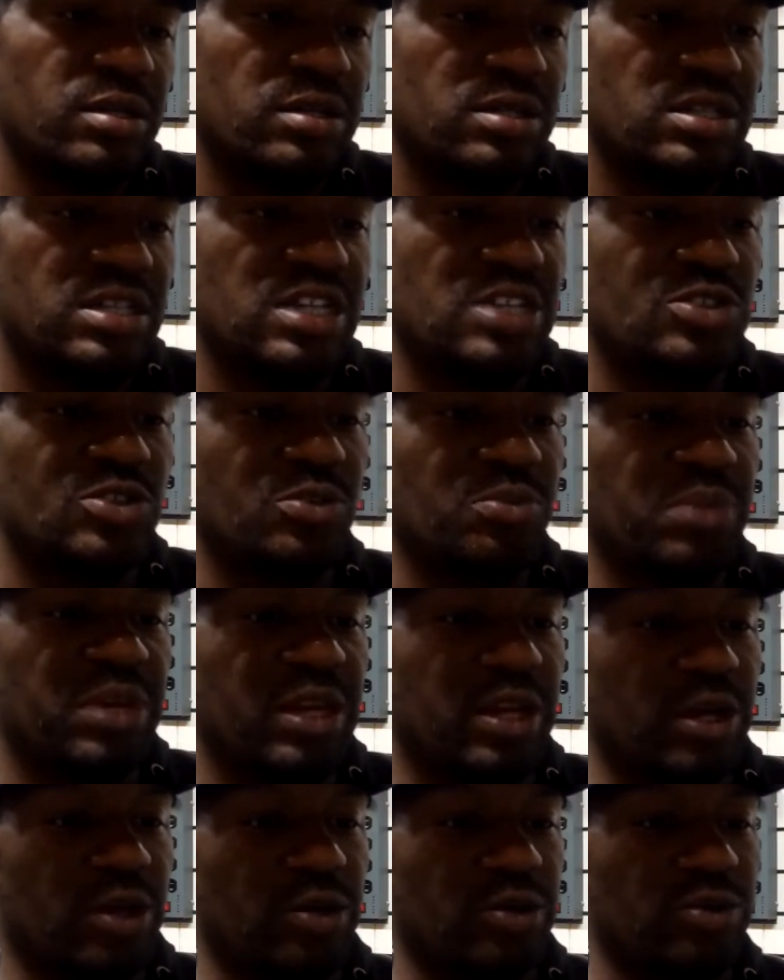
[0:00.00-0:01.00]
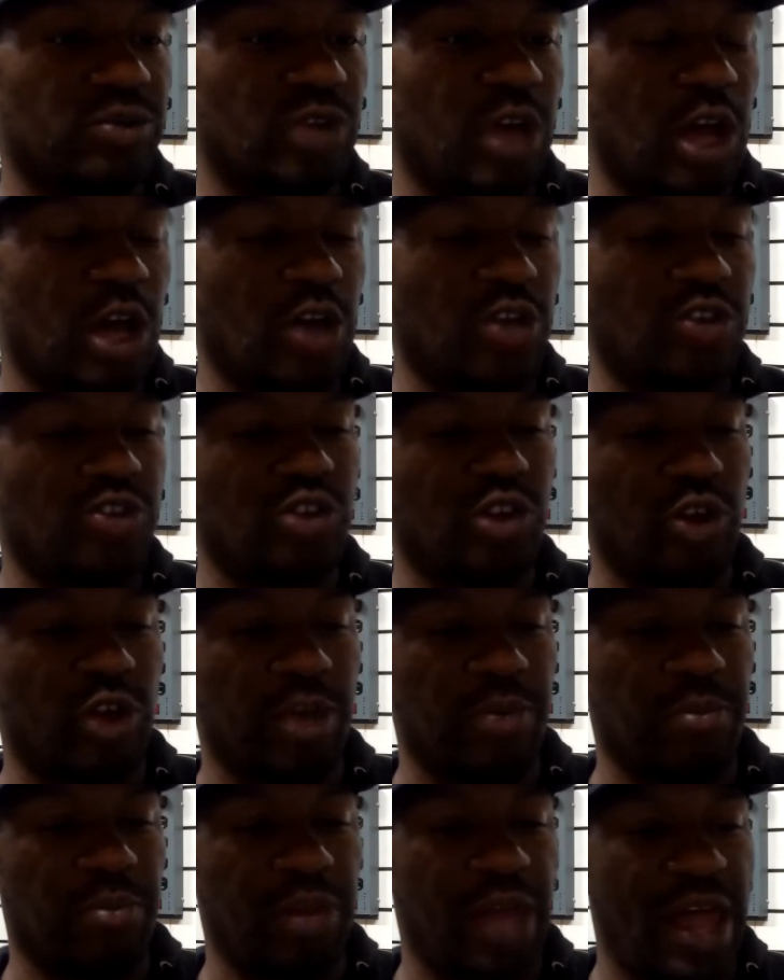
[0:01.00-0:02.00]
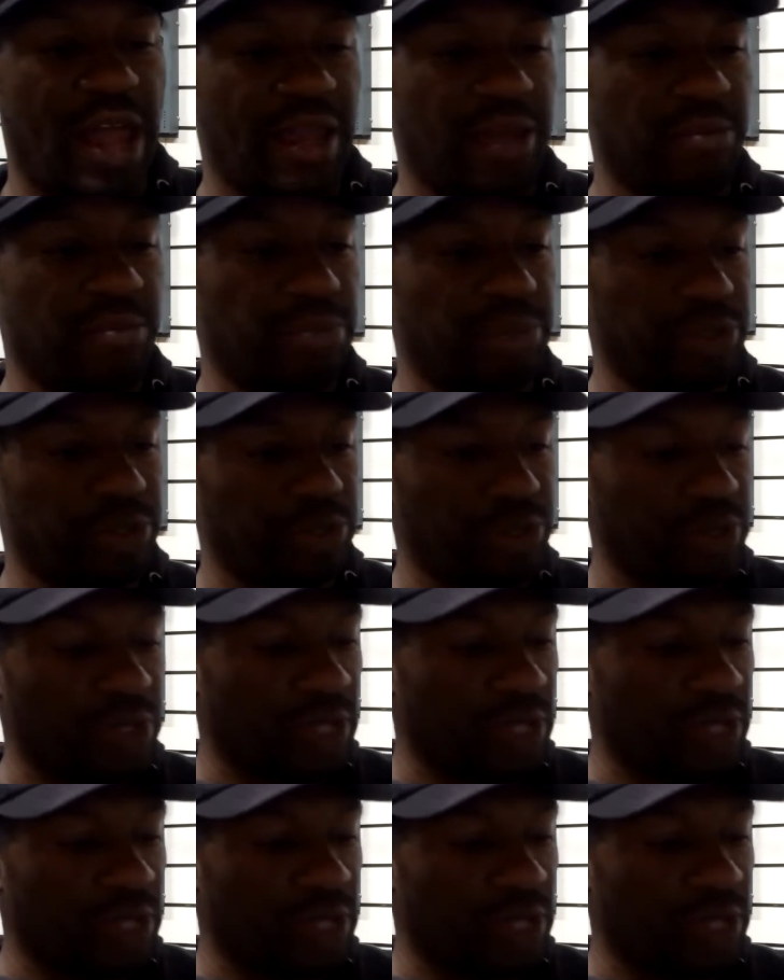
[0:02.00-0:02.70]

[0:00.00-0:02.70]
diesel minnows, also in black and blue,